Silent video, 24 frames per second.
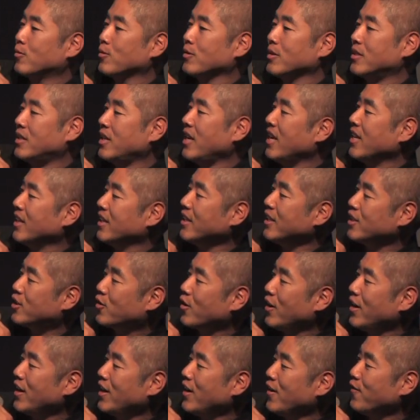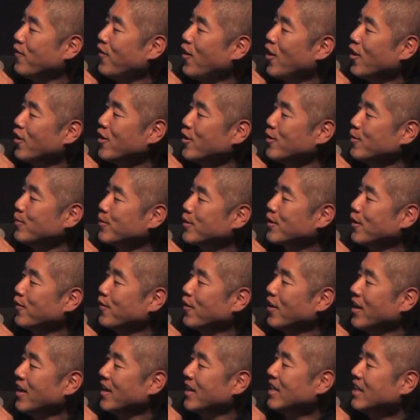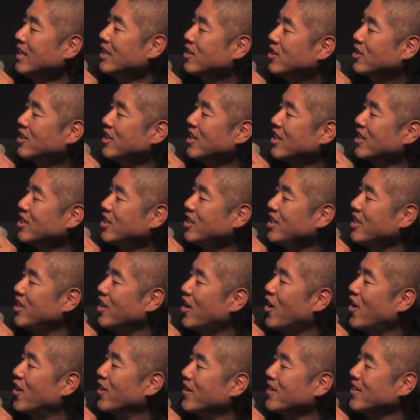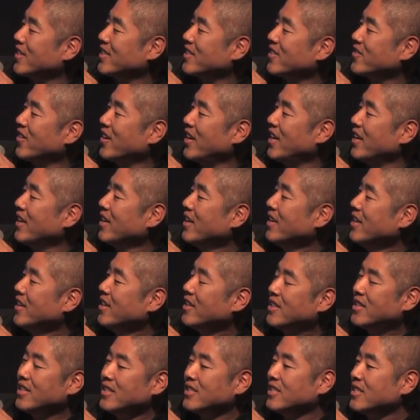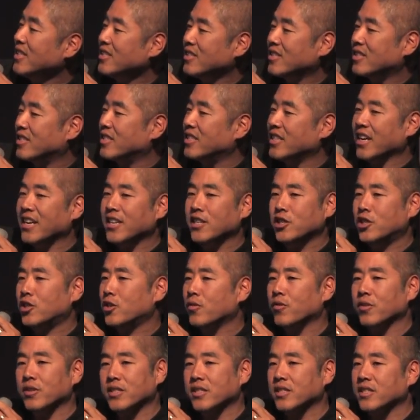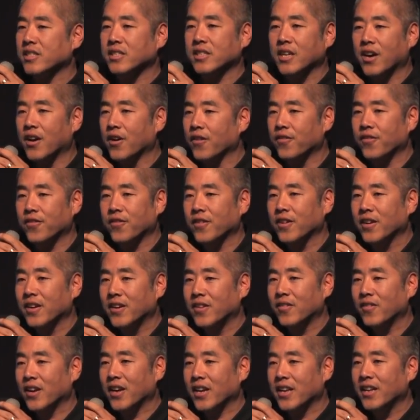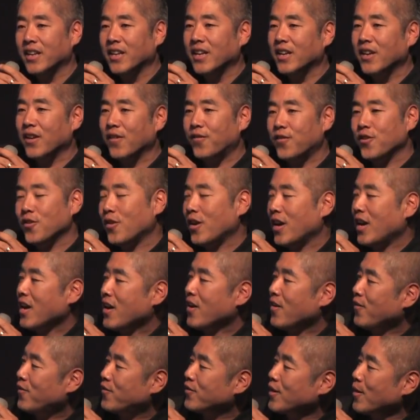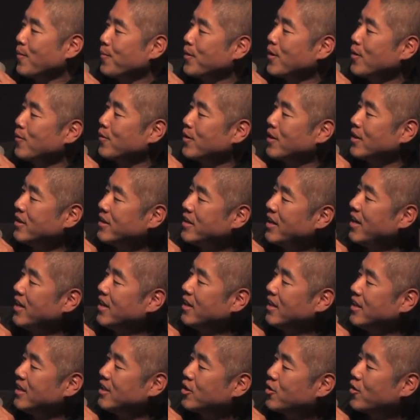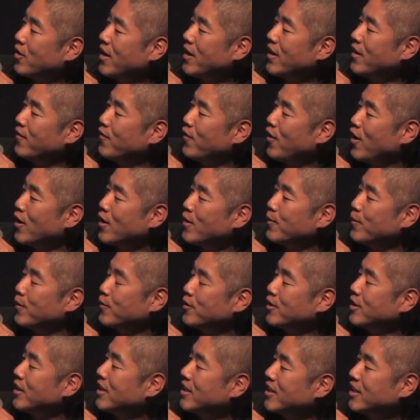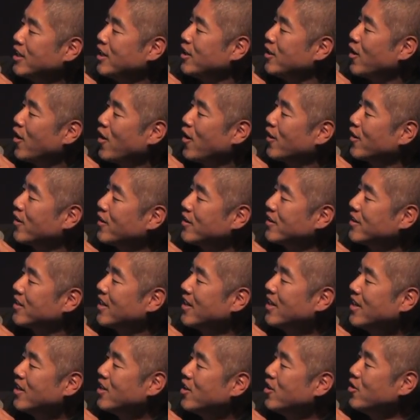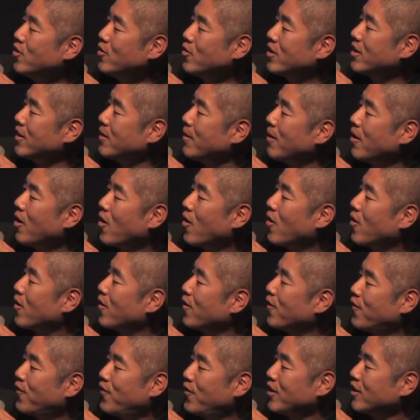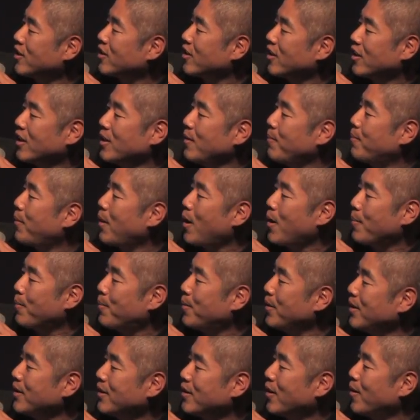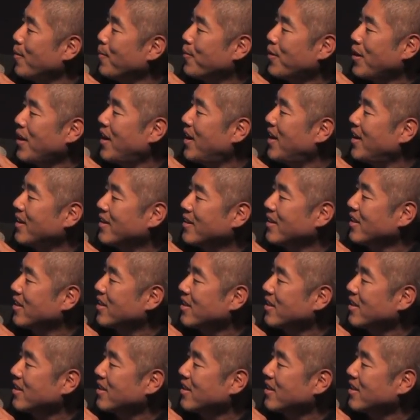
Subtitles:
with daily trading volumes of like $60, right? This is dangerous stuff. Right. If you have something with a daily trading volume of $60, you can artificially pump and dump that